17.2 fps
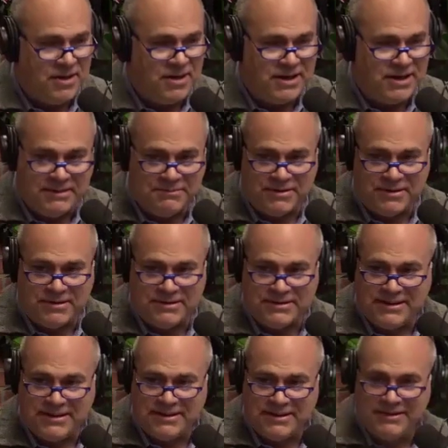marketing
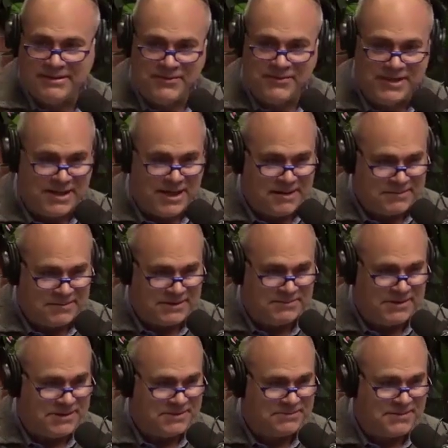person and get three times
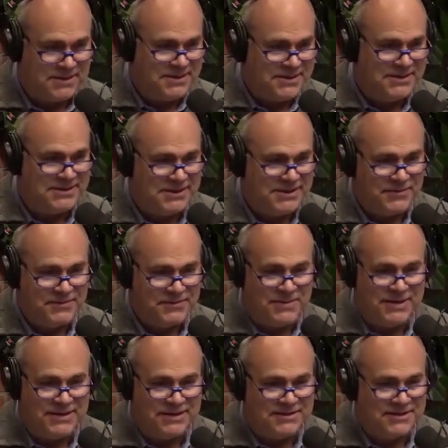as much money as
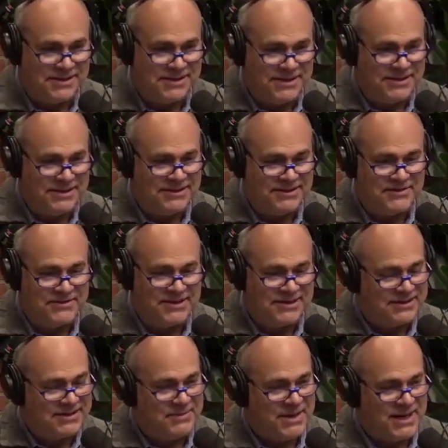everybody else in the industry
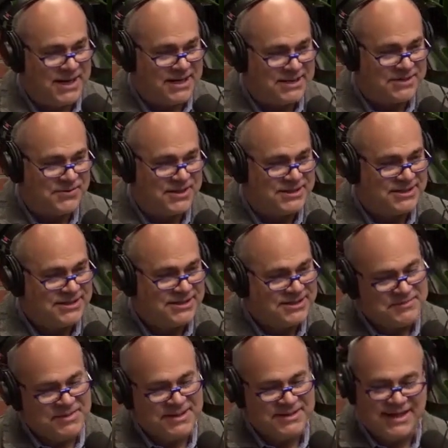because they might ask
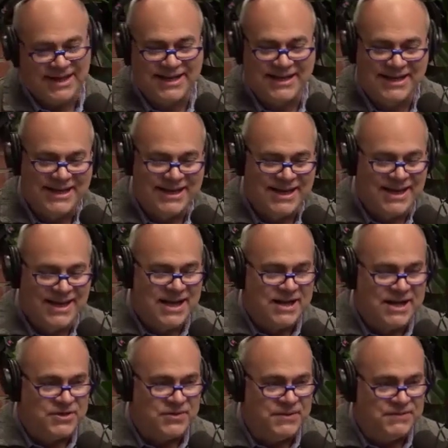questions about that.
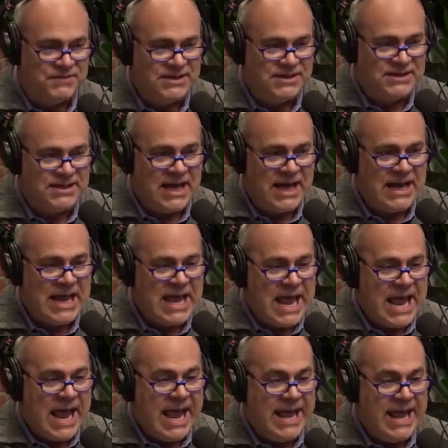So we've seen that.
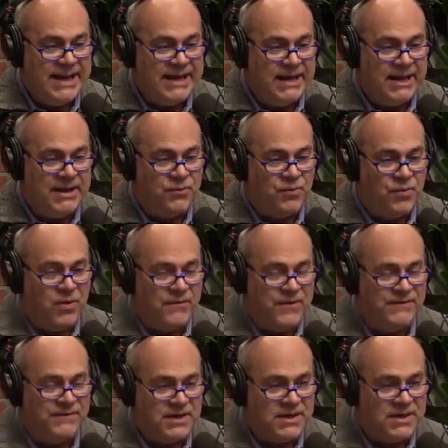And, and
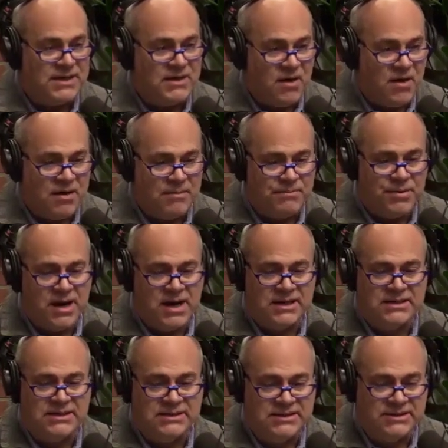what we've done in our
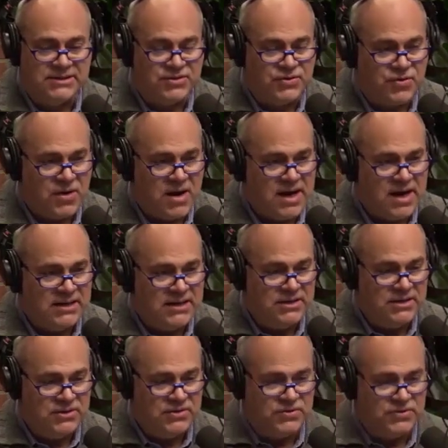practice is trying
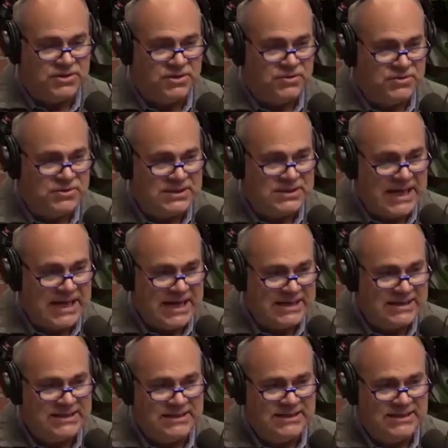to use those
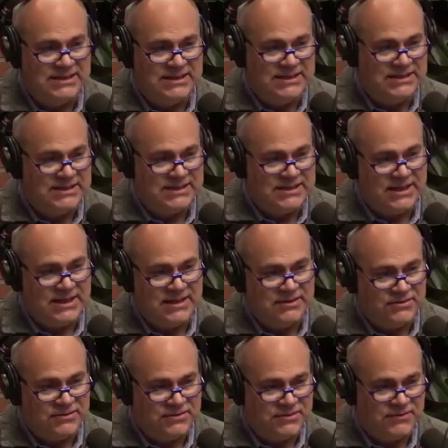SEC
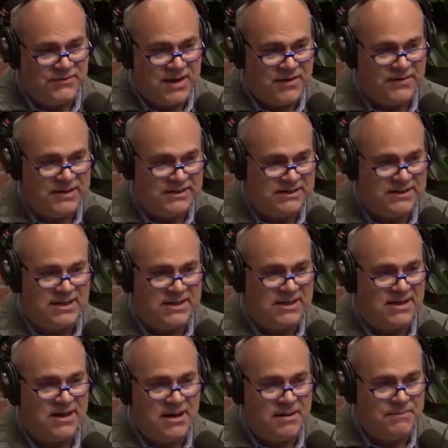standards of how an
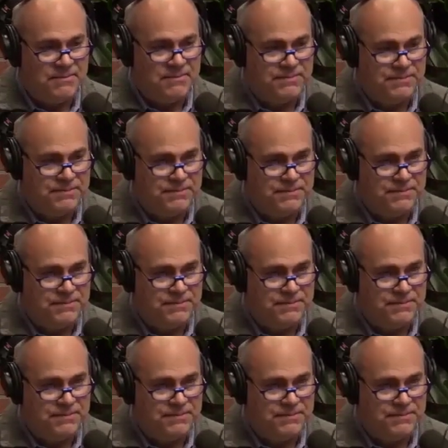exec comp